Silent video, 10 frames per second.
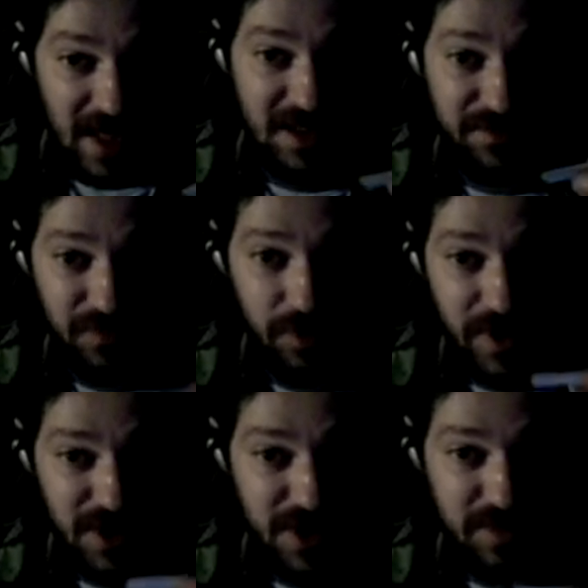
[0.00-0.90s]
But as
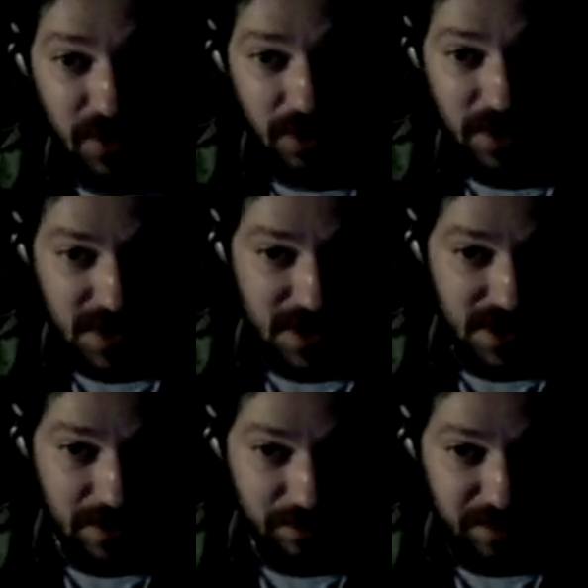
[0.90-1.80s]
for its
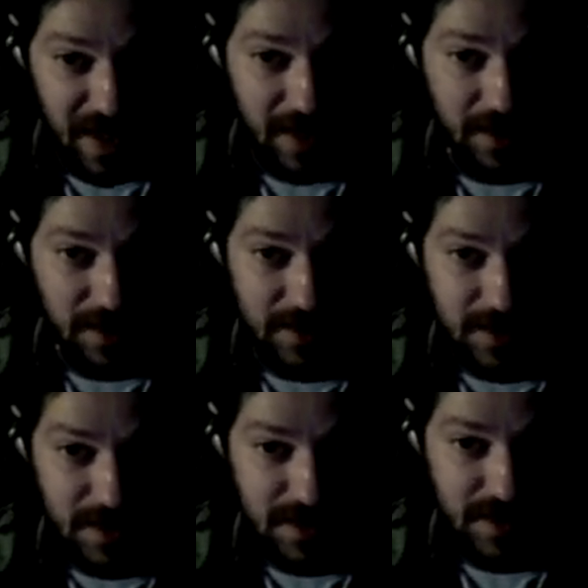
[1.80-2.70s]
smallness, its
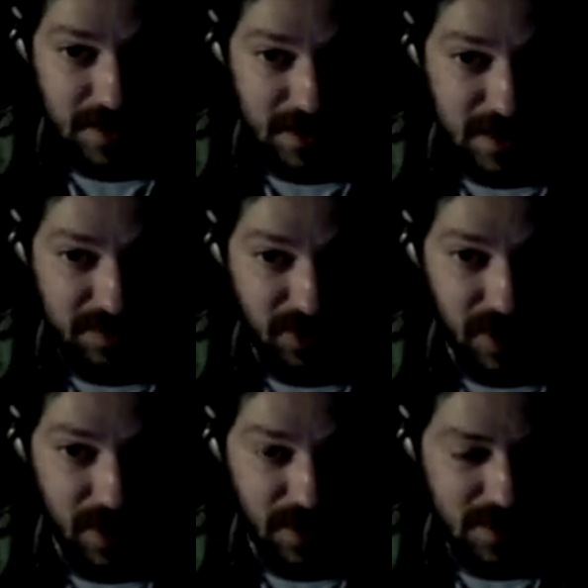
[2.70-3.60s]
compactness, this
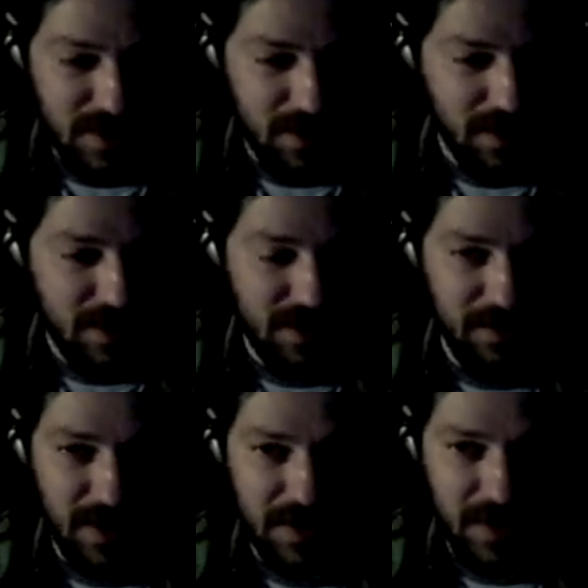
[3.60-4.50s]
is brilliant. It's
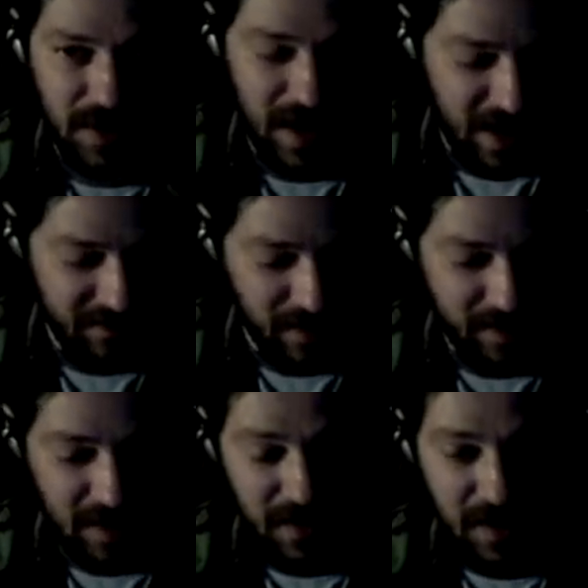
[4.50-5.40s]
certainly something to
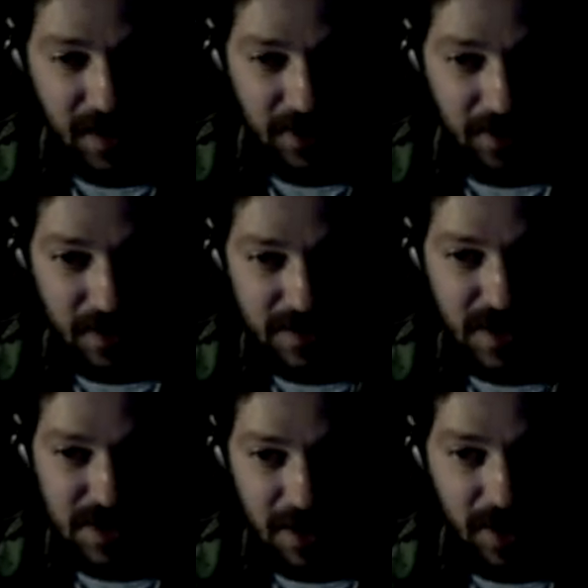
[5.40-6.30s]
have. And I mean,
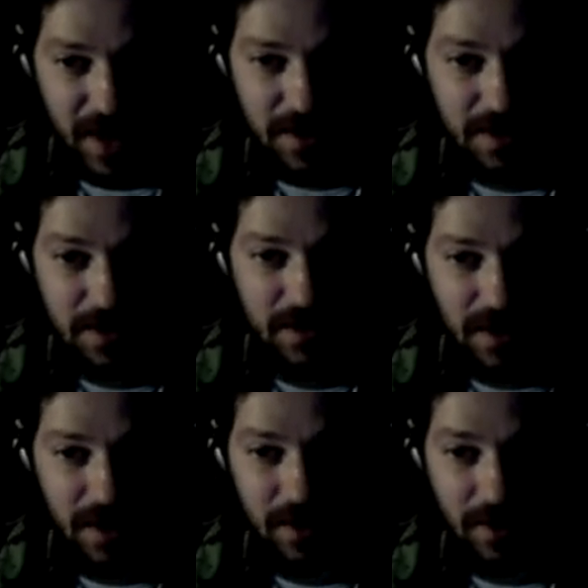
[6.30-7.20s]
granted, it's light.
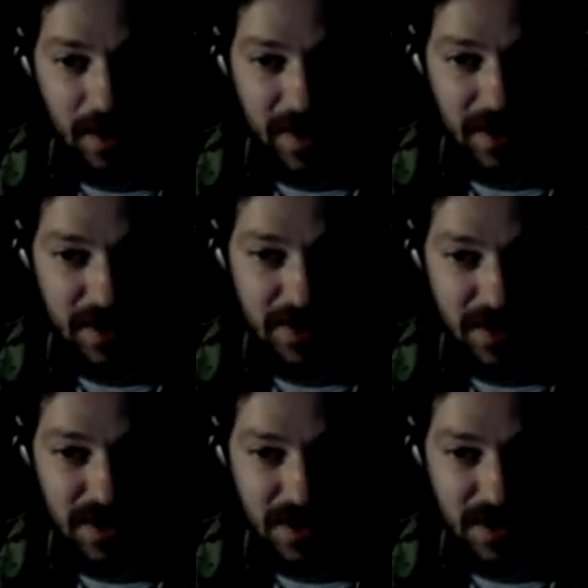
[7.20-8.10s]
You know, I
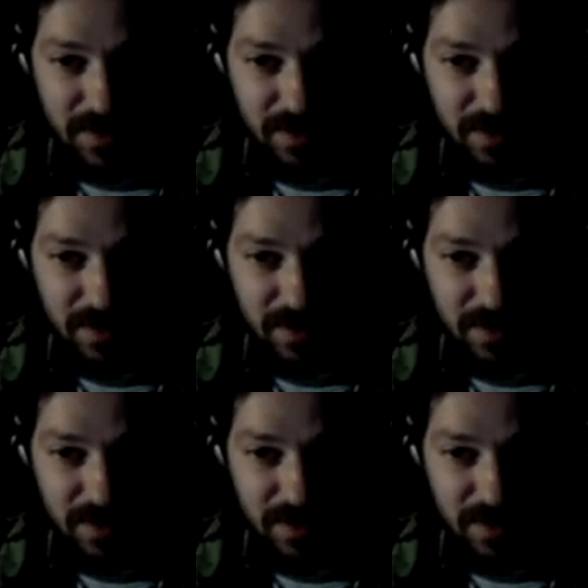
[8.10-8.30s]
mean, this